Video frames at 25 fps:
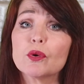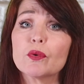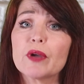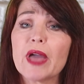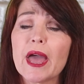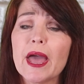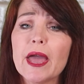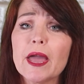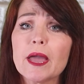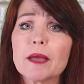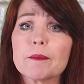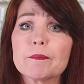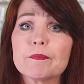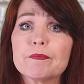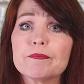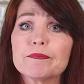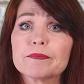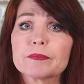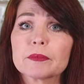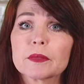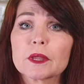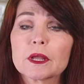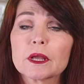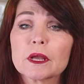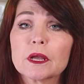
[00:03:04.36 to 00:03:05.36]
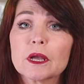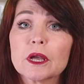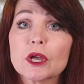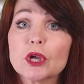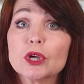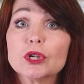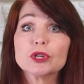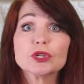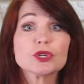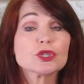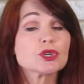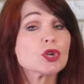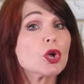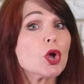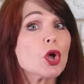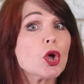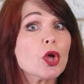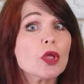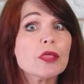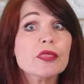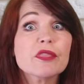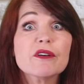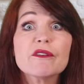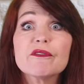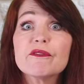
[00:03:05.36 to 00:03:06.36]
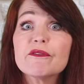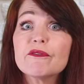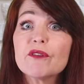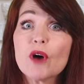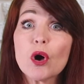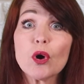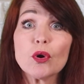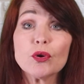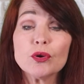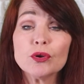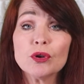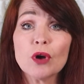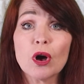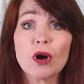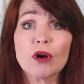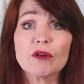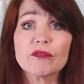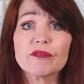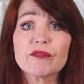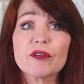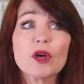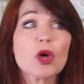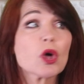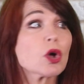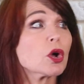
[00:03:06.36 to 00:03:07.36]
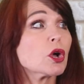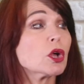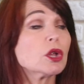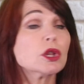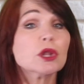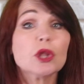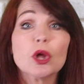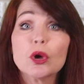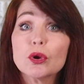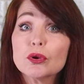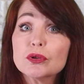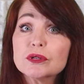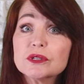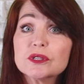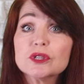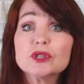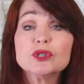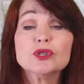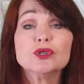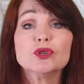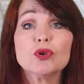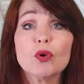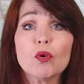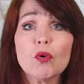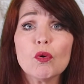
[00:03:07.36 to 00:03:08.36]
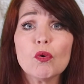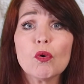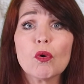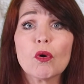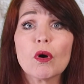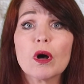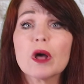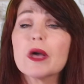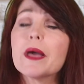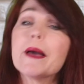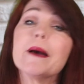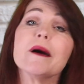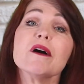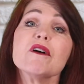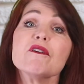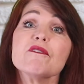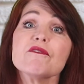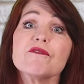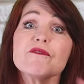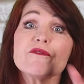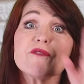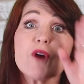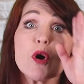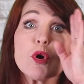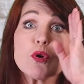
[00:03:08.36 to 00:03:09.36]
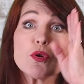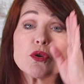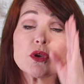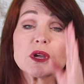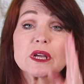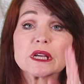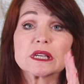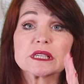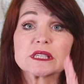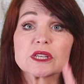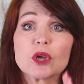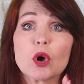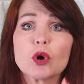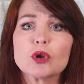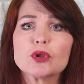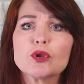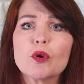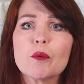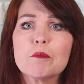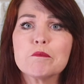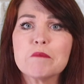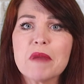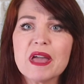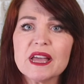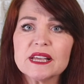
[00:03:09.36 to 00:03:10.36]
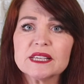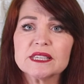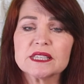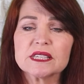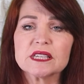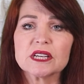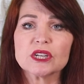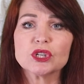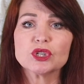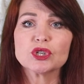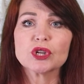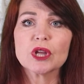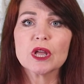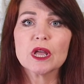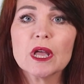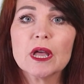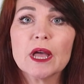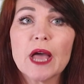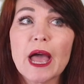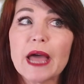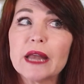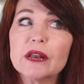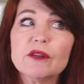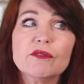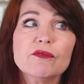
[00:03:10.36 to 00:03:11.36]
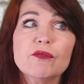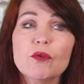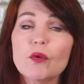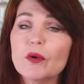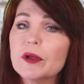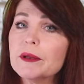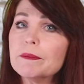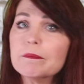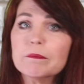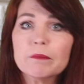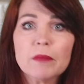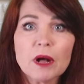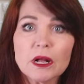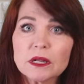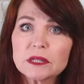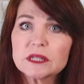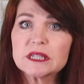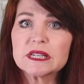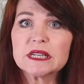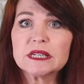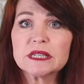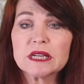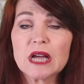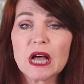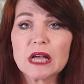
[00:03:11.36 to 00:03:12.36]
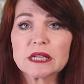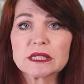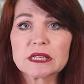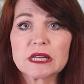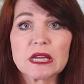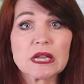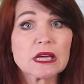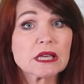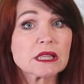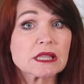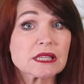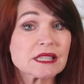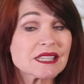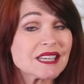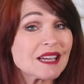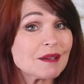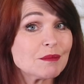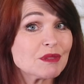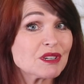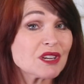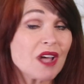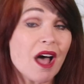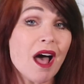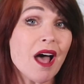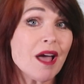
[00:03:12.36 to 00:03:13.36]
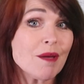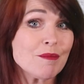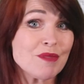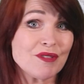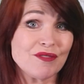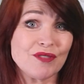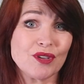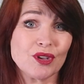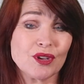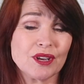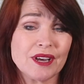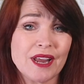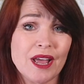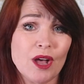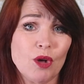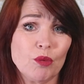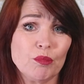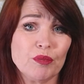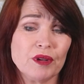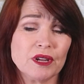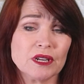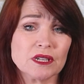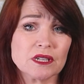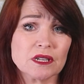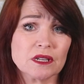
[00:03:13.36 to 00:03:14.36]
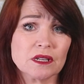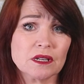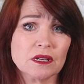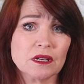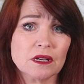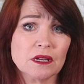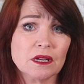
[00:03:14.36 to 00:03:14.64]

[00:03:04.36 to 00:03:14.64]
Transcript: your game. Turn the phone off, close the door, focus on your message, and avoid multitasking at the same time if you can help it.